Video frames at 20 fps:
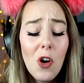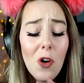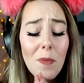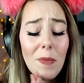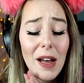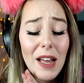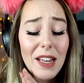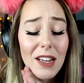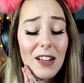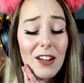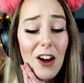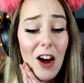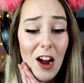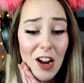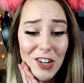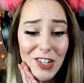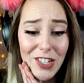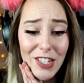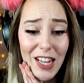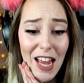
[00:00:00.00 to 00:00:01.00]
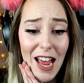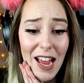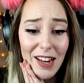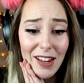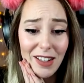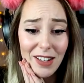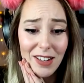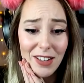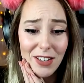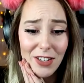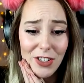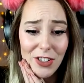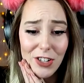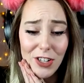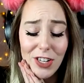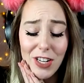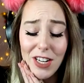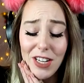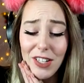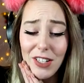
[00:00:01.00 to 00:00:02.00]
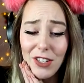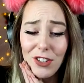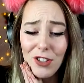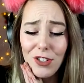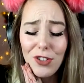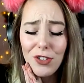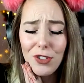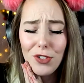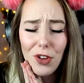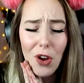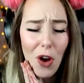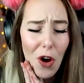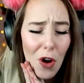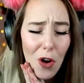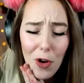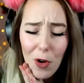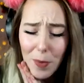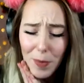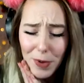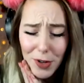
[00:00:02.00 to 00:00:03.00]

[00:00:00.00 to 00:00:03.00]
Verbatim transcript: oh my gosh, Zach. She is so